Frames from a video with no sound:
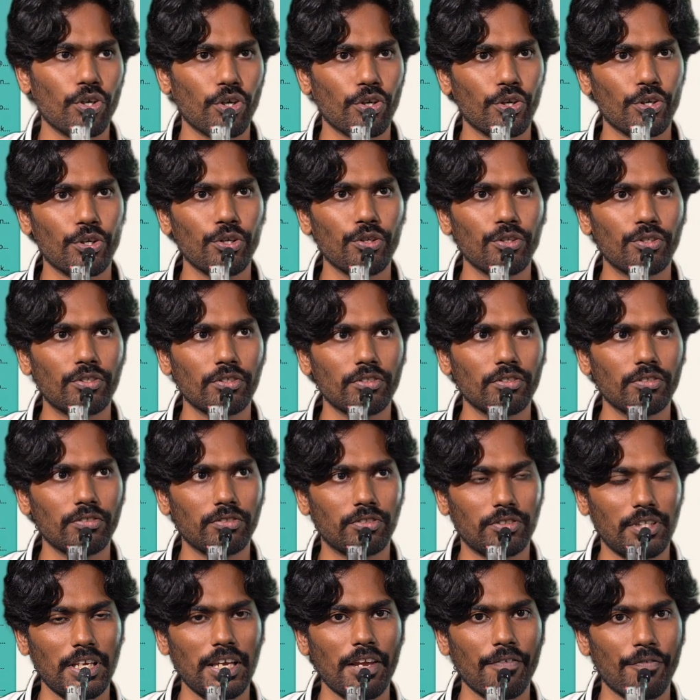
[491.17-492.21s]
you to
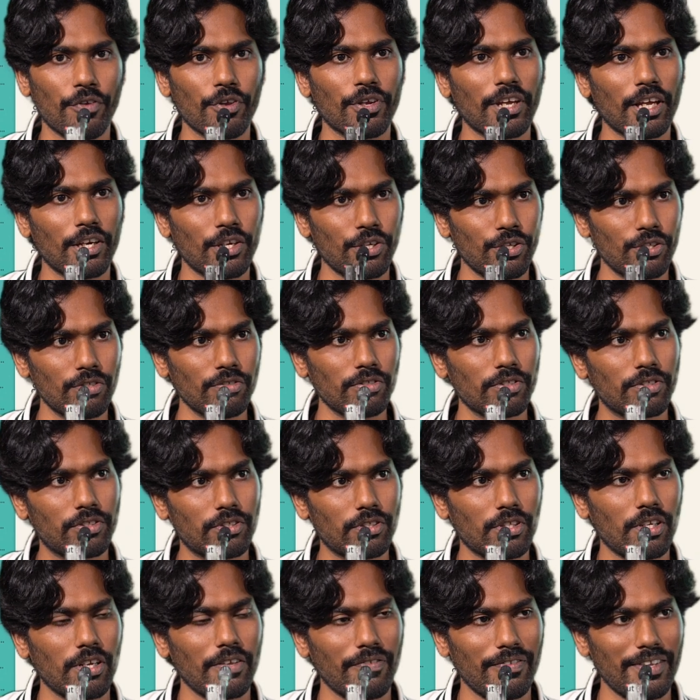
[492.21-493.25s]
see if you can use
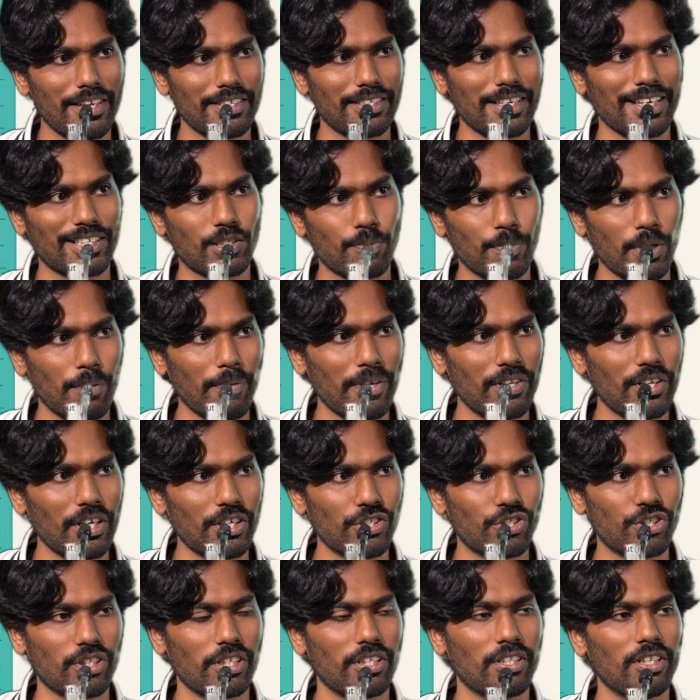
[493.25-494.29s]
this
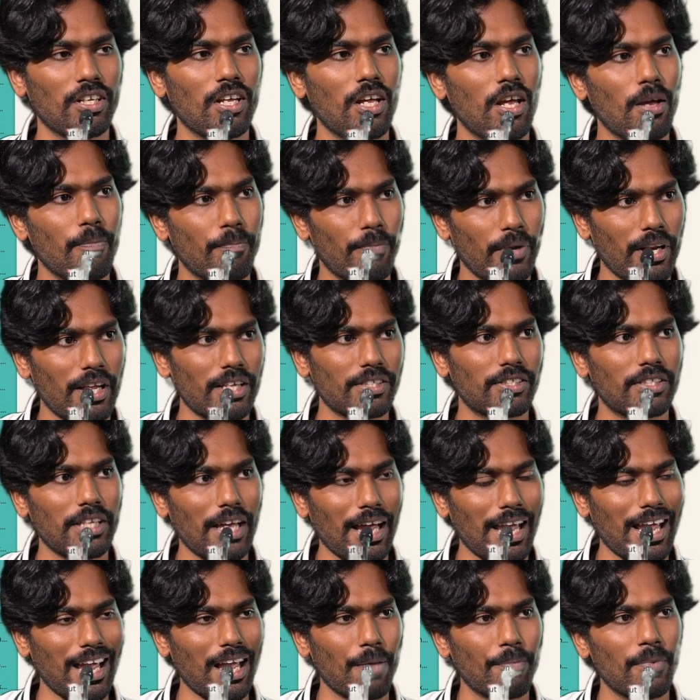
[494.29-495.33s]
experimentation plus the
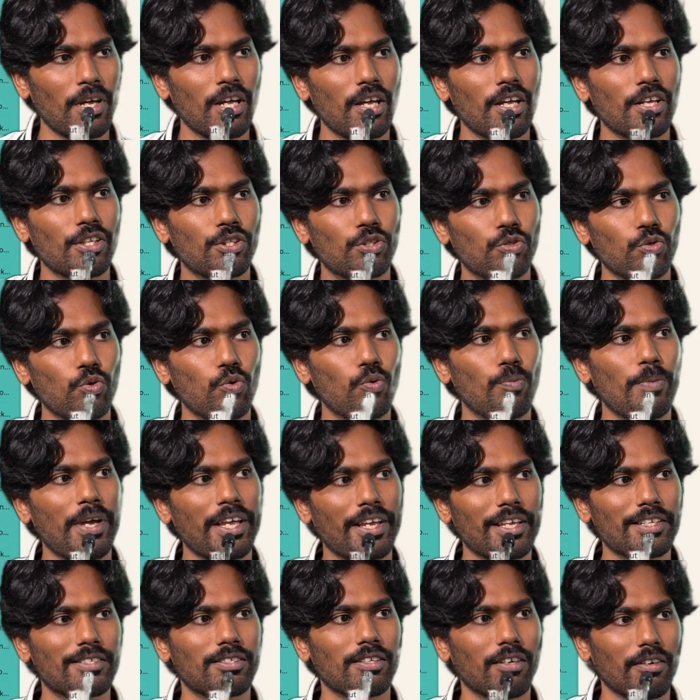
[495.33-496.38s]
app to make
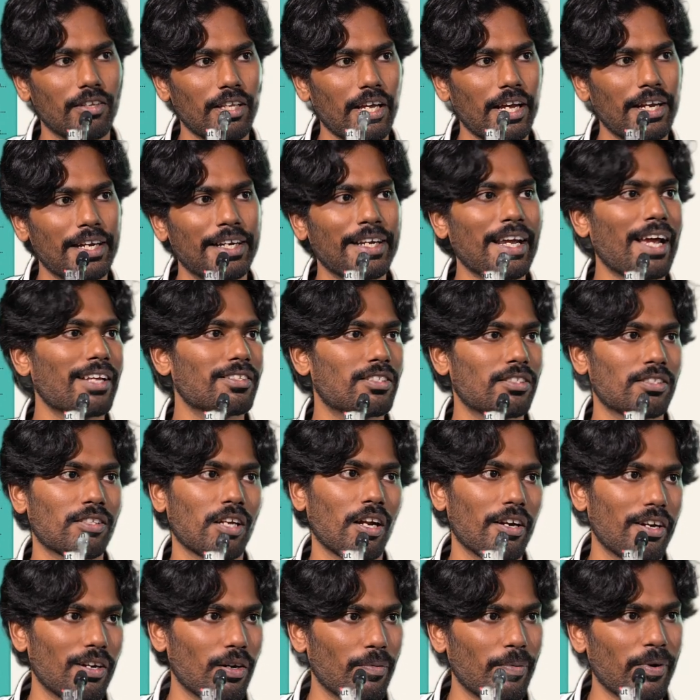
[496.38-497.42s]
it so that it answers
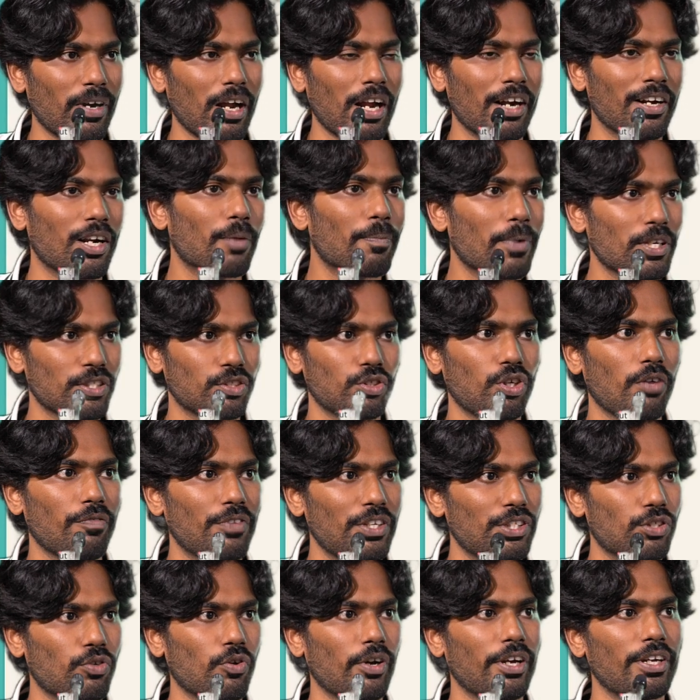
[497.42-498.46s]
100% of
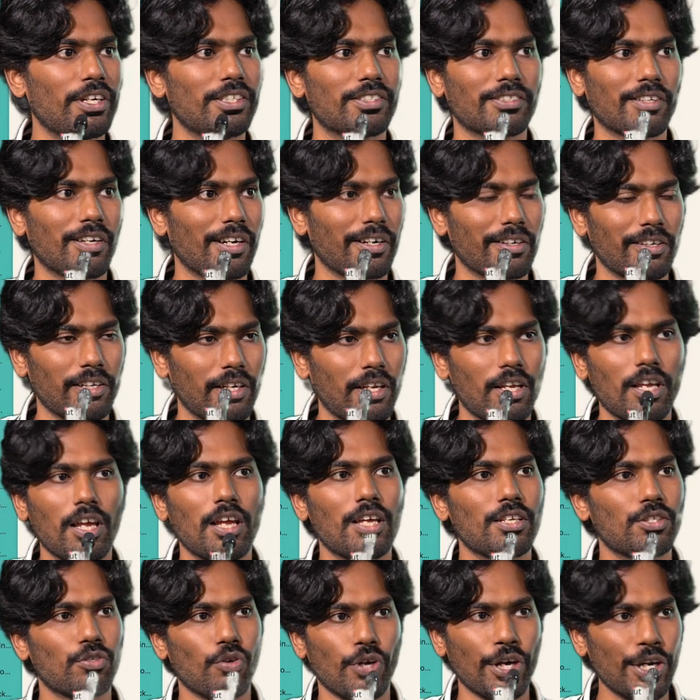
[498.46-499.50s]
these queries correctly.
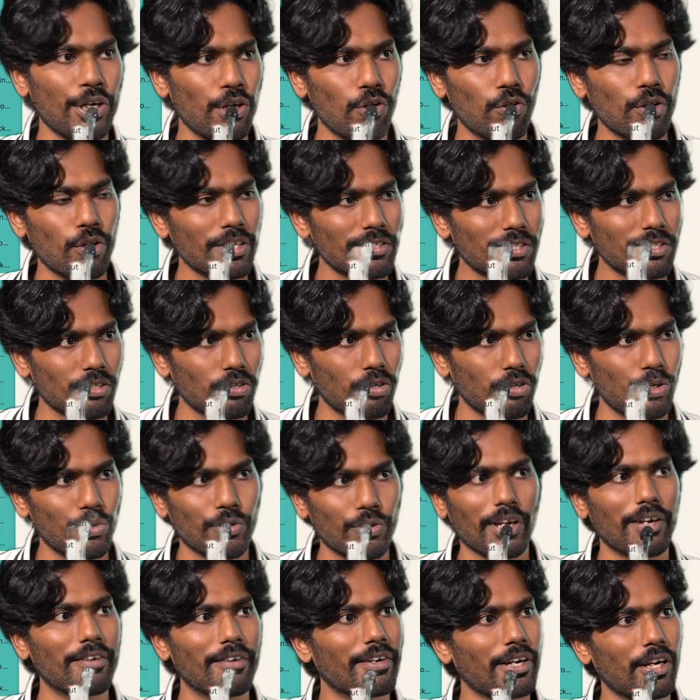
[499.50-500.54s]
So in doing so, you
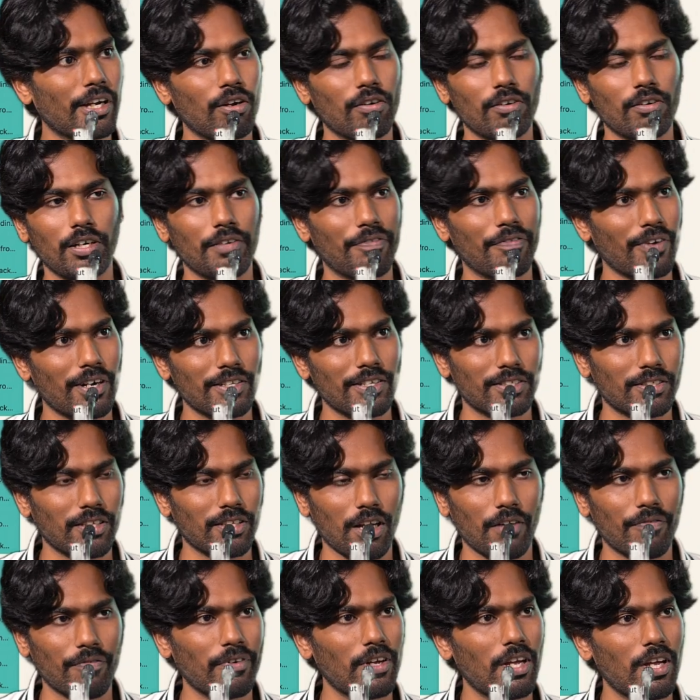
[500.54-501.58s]
can try out different
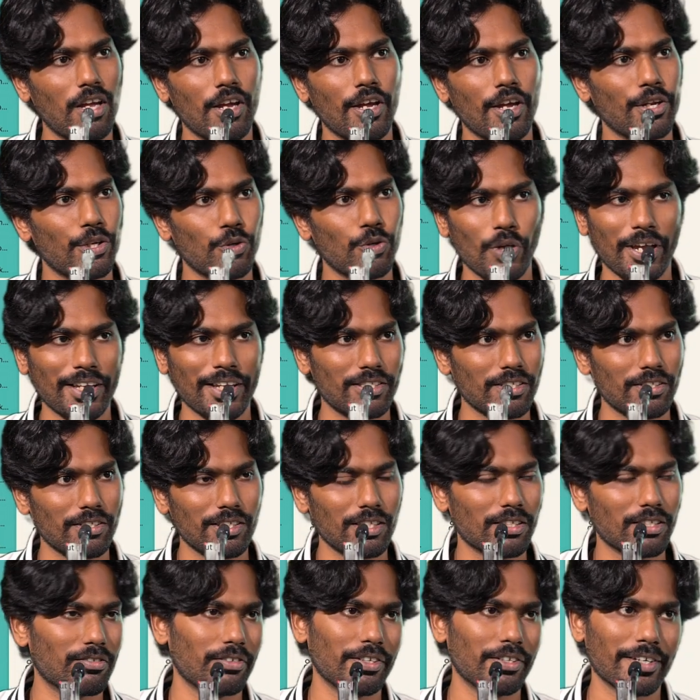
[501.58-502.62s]
stuff, new
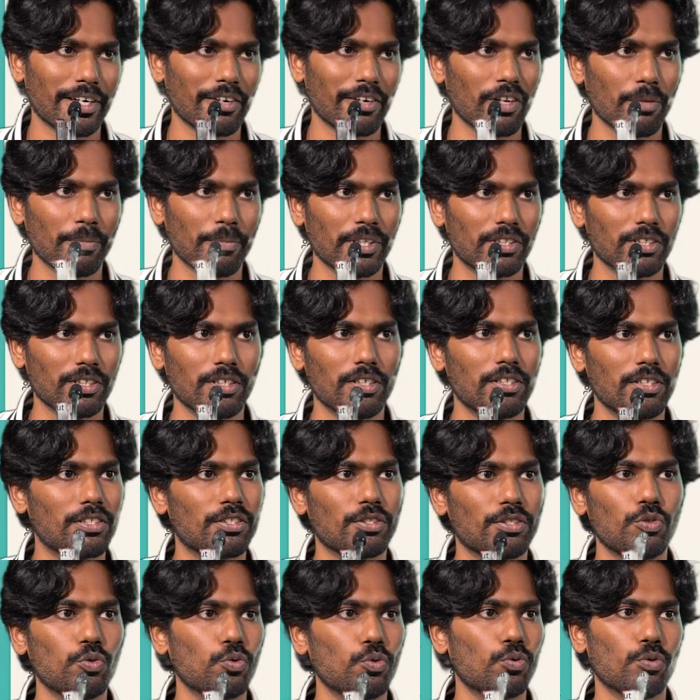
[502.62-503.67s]
agentic retrieval methods,
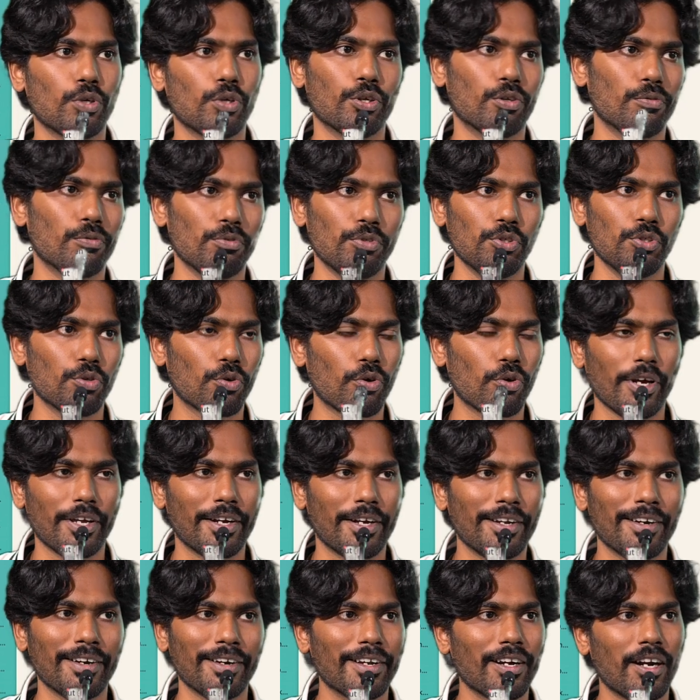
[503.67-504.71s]
new
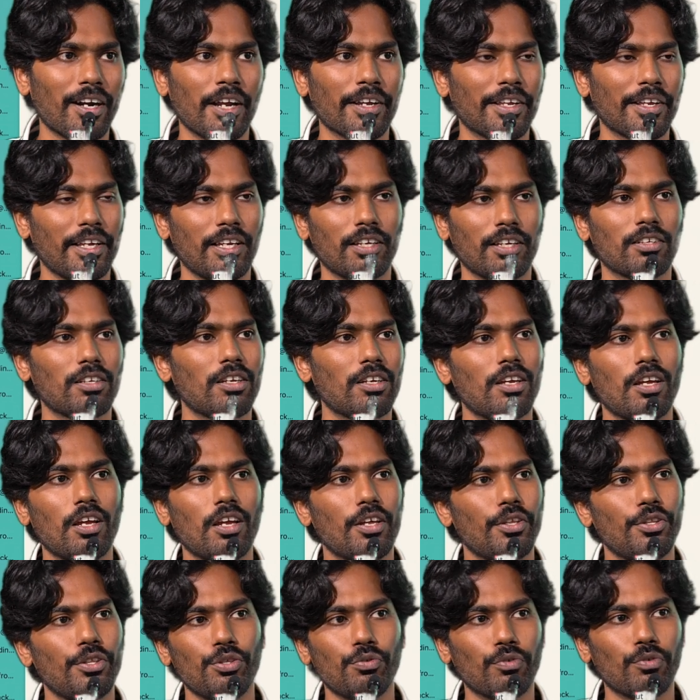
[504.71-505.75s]
query re-ranking,
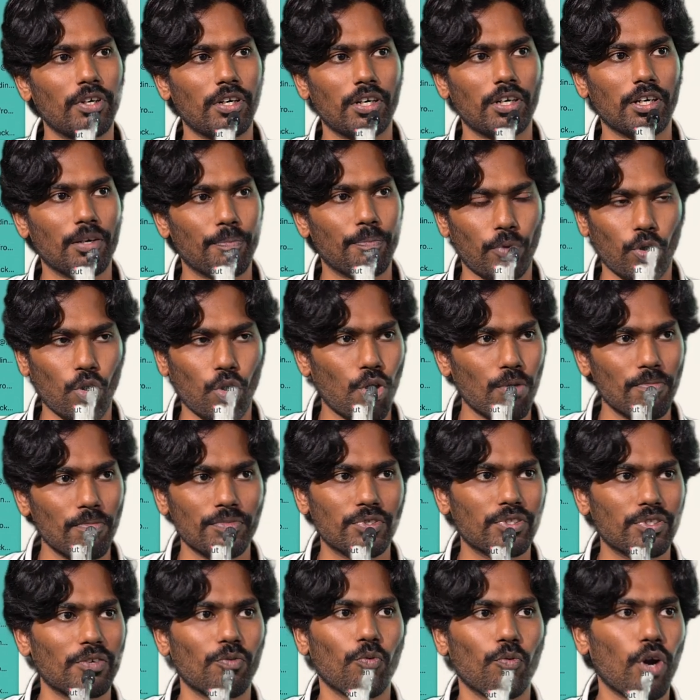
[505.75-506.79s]
newer
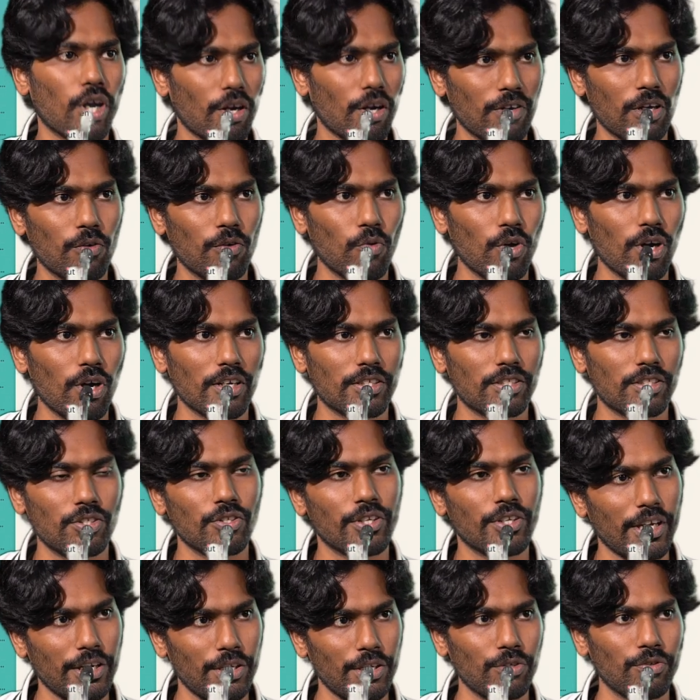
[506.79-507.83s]
prompts, whatever works, you
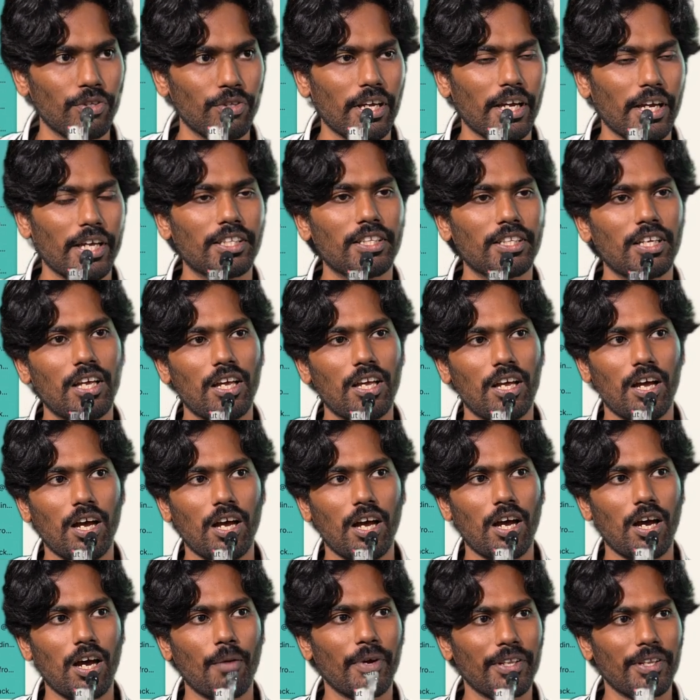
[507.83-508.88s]
can do that.
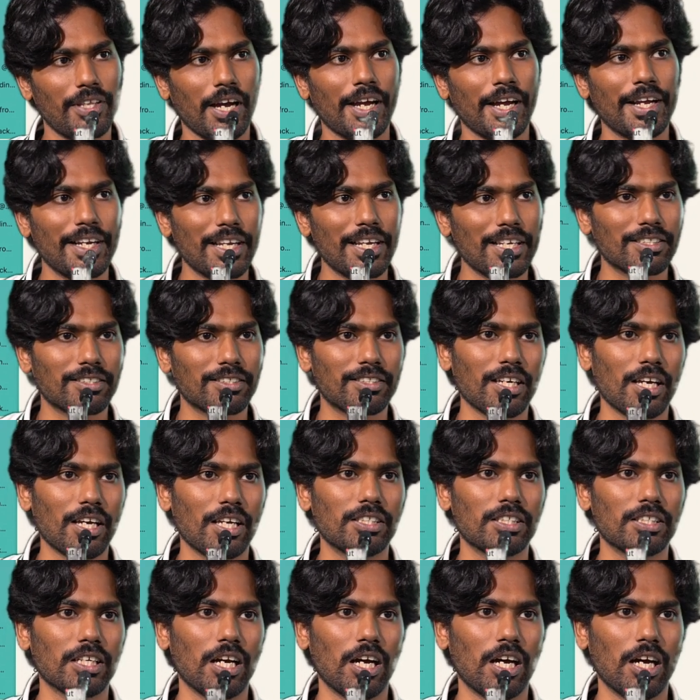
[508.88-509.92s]
But the idea is that